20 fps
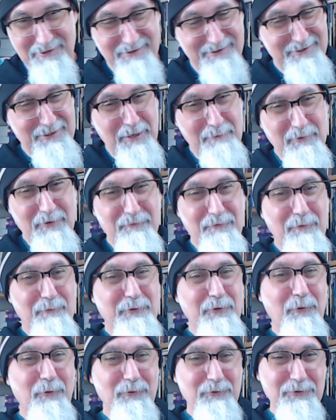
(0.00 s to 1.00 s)
Coming from an
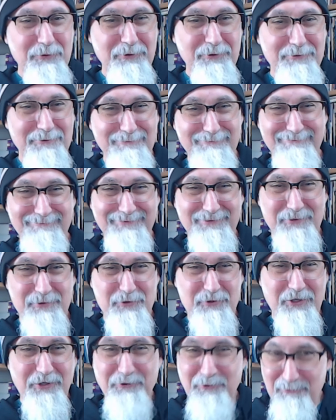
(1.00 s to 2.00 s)
older
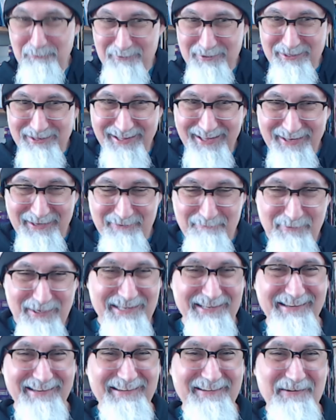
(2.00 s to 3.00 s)
gentleman like me,
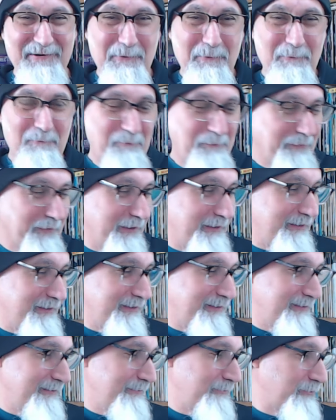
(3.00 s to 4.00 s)

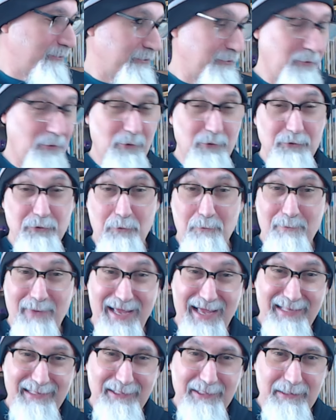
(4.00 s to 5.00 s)
uh, or older
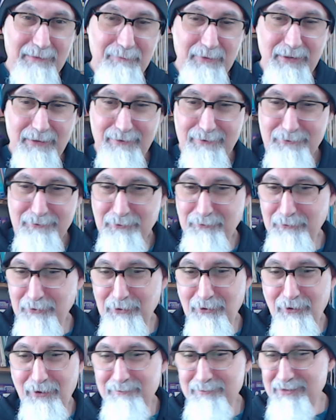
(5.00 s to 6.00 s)
man like me, I don't know if you
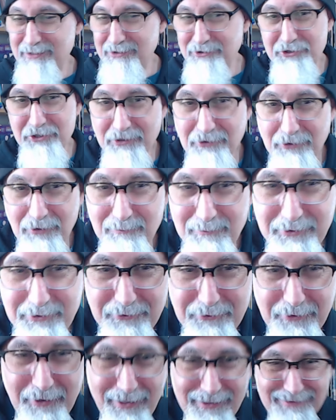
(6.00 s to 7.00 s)
call me a gentleman or
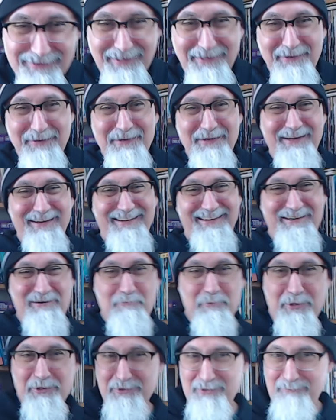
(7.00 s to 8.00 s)
not, uh,
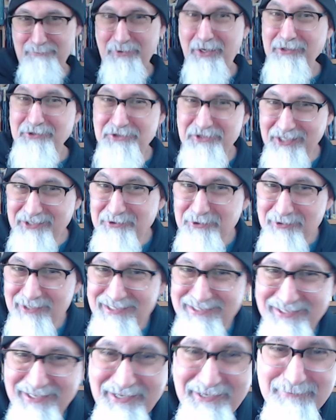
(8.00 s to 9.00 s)
because I'm not gentle
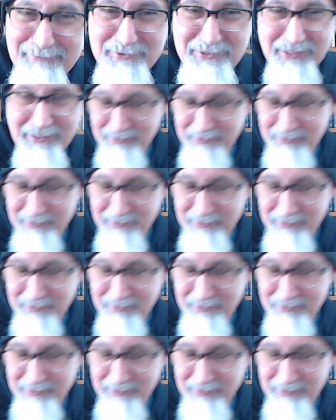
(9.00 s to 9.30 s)
at times.